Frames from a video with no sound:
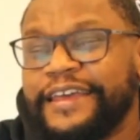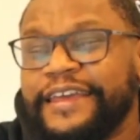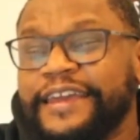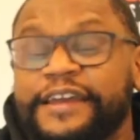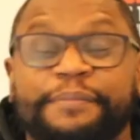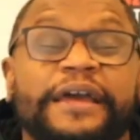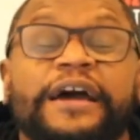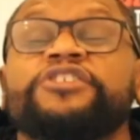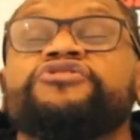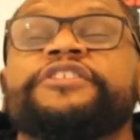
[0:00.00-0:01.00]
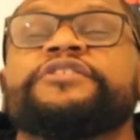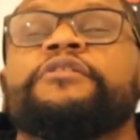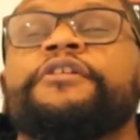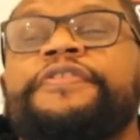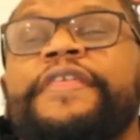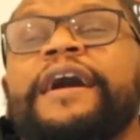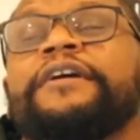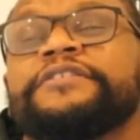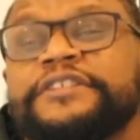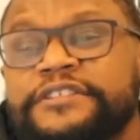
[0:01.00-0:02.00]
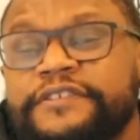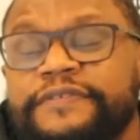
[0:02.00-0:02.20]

it could be hundreds or thousands of